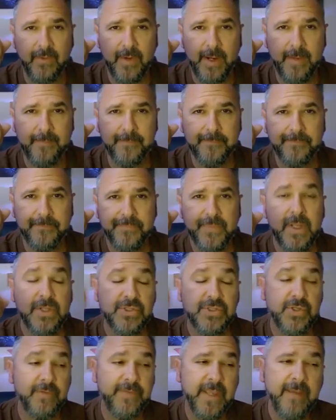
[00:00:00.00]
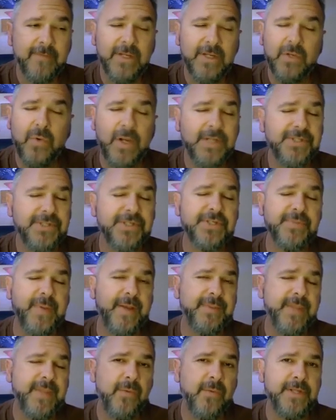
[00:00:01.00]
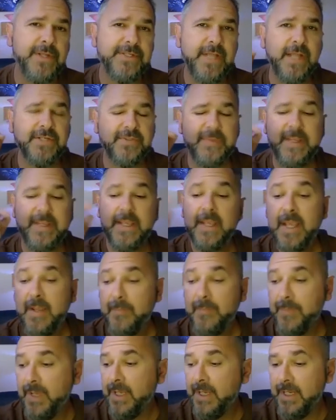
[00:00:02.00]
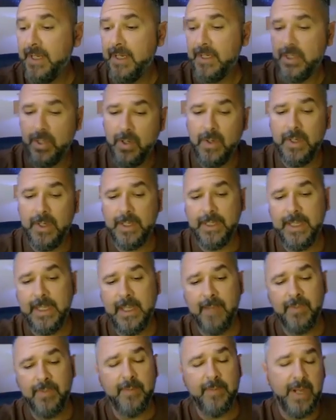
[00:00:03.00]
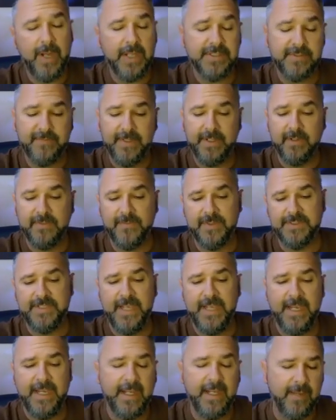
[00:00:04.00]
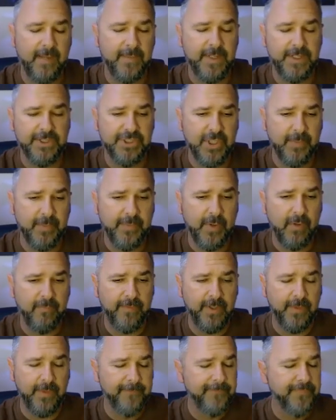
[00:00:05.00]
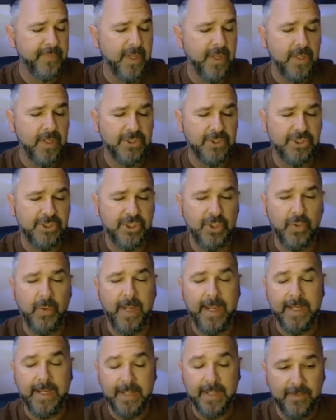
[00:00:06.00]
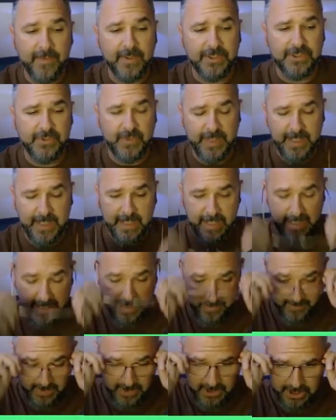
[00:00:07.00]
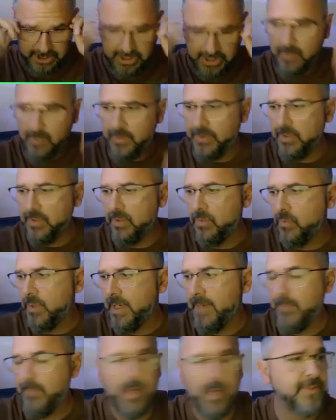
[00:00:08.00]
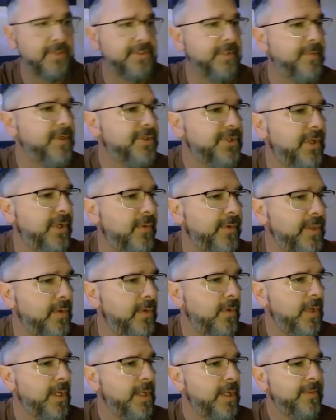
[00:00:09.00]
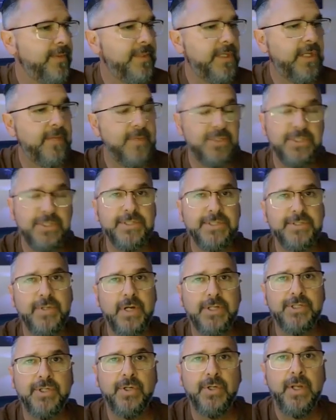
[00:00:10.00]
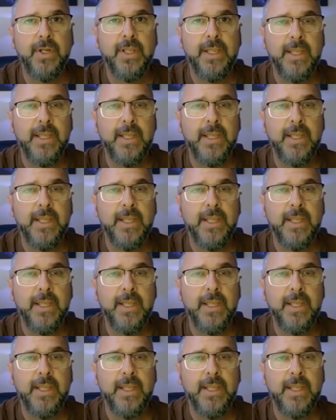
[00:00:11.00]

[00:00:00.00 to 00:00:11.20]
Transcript: right. So if you have any questions about that, reach out to me. But currently, I'm going to pause the video for a second. I'm going to jump over to another screen, and I'm going to share with you what I promise I'm going to share with you, the commission structure